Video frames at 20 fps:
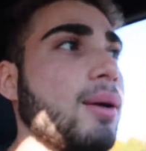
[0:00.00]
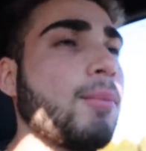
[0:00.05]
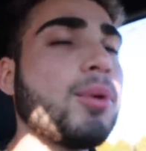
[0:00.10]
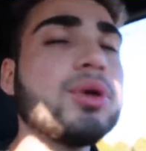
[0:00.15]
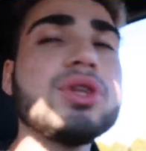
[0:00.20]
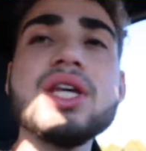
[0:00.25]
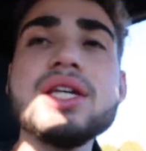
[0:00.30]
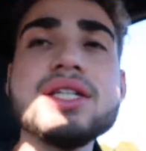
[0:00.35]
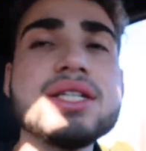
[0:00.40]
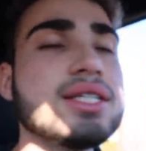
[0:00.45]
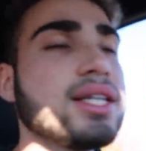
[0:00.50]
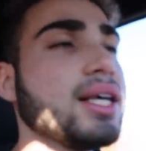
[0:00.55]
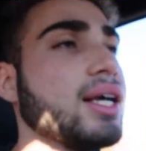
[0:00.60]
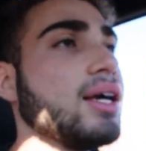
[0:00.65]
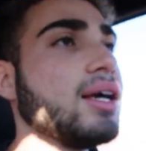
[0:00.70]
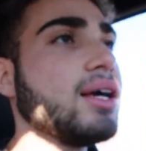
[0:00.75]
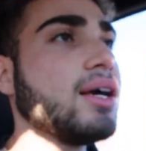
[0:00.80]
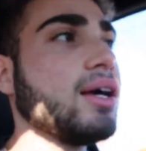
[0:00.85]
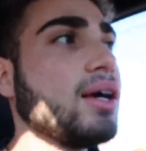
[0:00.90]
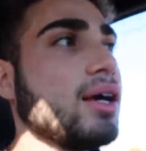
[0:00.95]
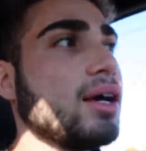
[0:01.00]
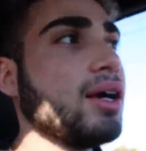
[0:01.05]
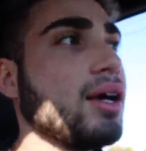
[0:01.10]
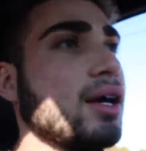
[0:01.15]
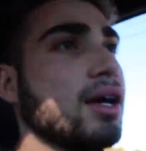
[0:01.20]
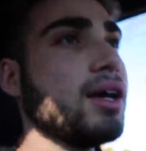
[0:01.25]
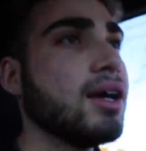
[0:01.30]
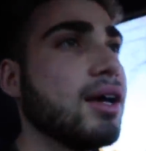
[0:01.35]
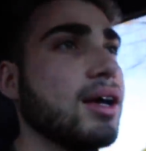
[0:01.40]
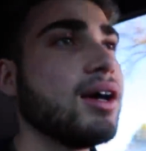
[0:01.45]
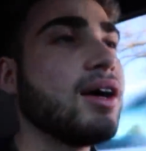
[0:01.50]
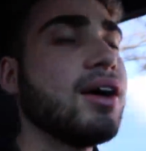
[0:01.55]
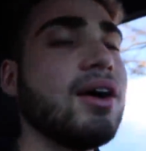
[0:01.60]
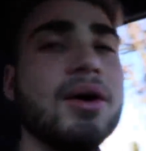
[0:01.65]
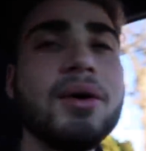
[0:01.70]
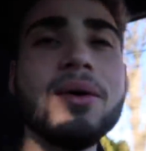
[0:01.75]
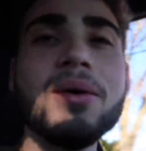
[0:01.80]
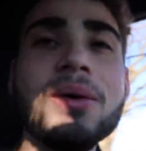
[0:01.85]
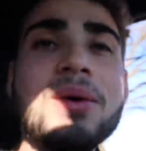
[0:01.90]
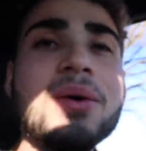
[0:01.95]
But this is,
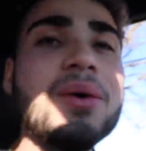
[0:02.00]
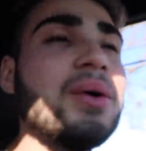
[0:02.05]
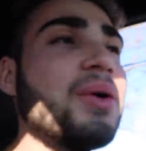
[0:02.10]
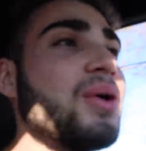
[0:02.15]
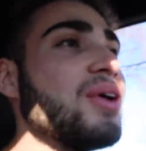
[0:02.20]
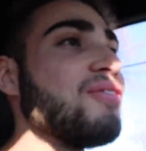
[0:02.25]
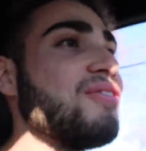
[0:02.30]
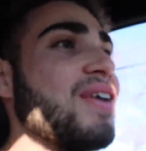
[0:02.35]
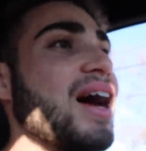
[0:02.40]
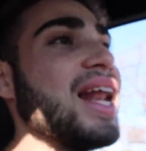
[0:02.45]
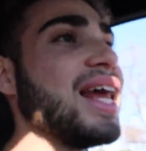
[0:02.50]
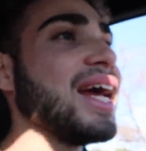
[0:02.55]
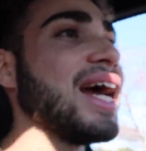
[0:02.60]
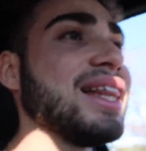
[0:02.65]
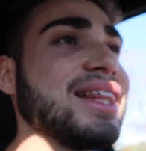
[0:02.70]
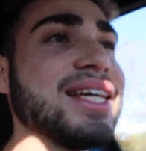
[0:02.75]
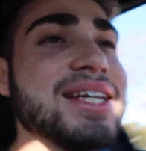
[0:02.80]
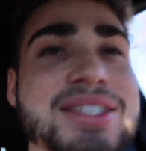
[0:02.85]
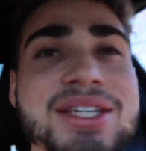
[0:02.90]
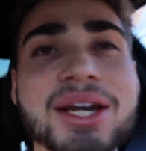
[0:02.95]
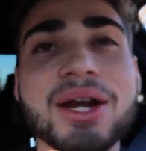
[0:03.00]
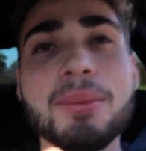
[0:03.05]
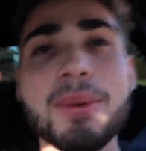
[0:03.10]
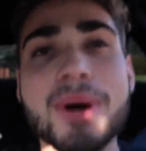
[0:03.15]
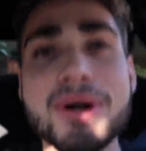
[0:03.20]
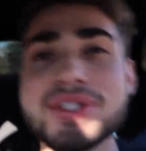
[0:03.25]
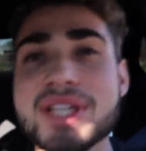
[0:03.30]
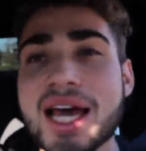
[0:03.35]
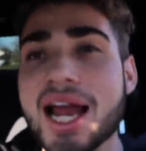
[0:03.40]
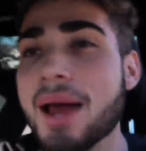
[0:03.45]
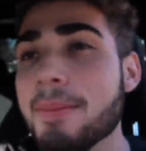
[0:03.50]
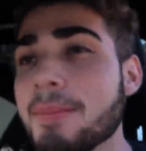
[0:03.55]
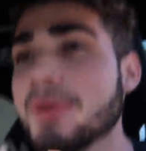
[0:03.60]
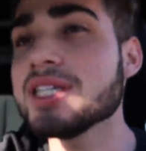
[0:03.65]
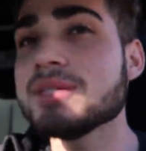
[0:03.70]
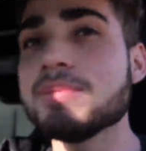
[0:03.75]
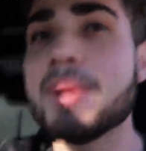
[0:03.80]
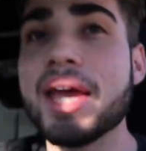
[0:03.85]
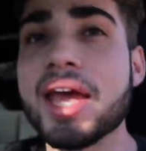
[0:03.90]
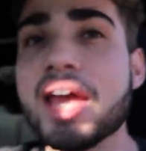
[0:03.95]
oh, I finally got that turbo sound. I
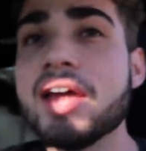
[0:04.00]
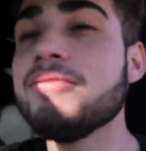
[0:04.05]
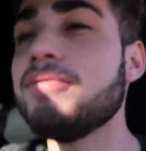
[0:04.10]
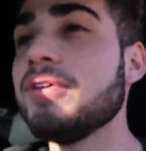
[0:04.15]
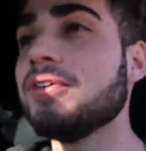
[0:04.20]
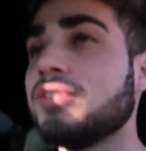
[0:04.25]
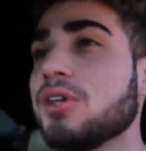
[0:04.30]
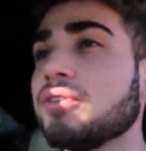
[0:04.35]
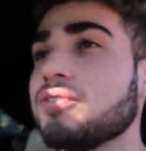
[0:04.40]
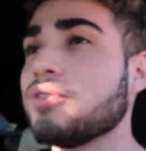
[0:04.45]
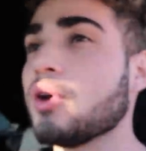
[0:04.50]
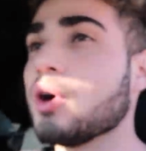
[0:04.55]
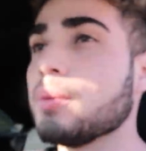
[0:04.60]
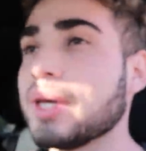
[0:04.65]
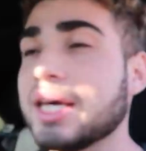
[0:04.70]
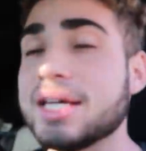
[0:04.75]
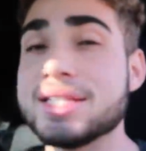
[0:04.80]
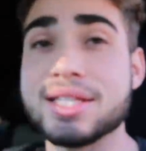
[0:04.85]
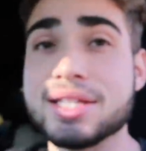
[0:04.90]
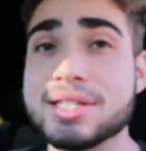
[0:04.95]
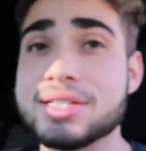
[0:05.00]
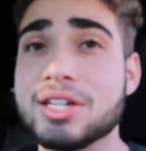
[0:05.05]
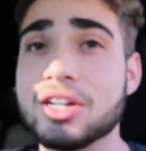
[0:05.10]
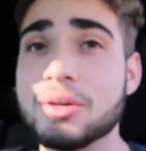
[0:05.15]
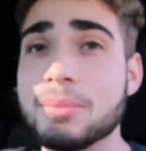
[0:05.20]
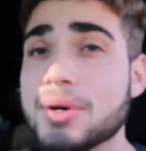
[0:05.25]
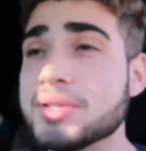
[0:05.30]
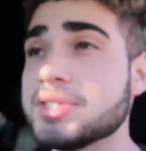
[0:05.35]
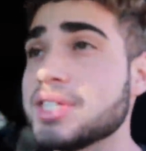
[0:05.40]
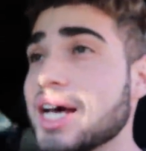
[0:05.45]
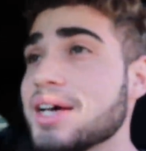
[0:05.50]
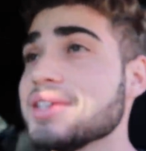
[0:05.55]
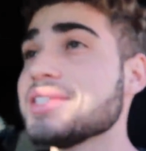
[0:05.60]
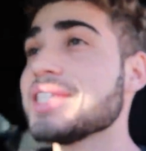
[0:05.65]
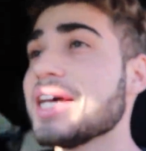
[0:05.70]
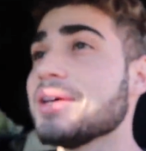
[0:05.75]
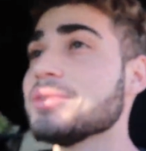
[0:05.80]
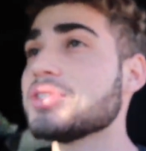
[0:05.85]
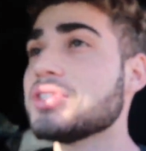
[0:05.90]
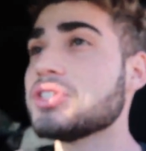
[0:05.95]
missed my N fifty-four because of this turbo sound. It
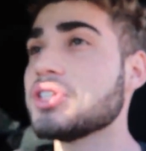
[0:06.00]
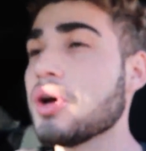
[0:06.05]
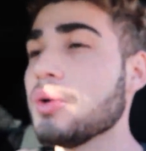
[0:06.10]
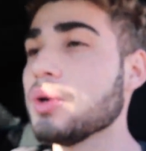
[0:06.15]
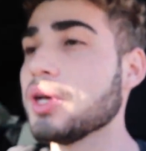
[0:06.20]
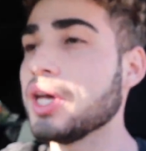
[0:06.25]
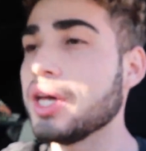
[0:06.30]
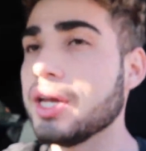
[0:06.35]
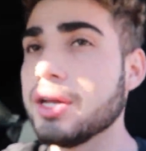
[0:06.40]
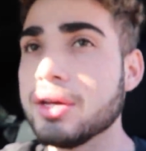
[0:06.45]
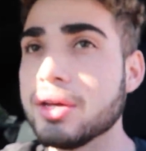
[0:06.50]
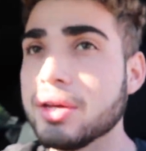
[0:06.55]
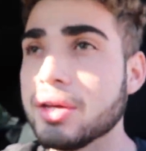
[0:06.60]
sounds so good.